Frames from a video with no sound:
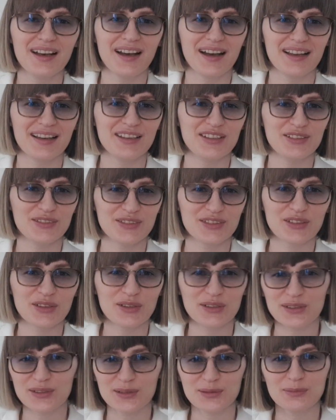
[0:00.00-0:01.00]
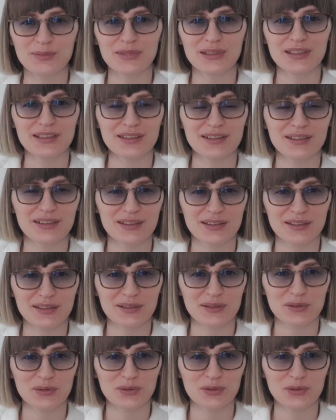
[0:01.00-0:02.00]
I live in Ho Chi
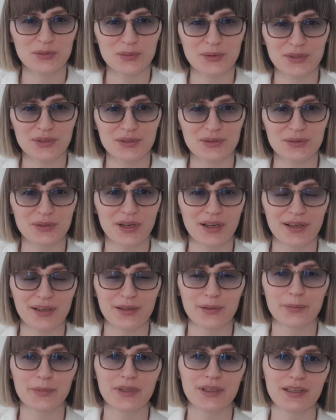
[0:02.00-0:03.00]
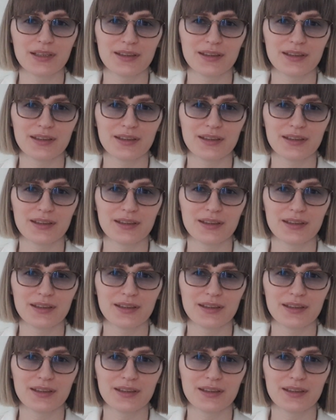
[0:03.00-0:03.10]
Minh, do you want to hire me?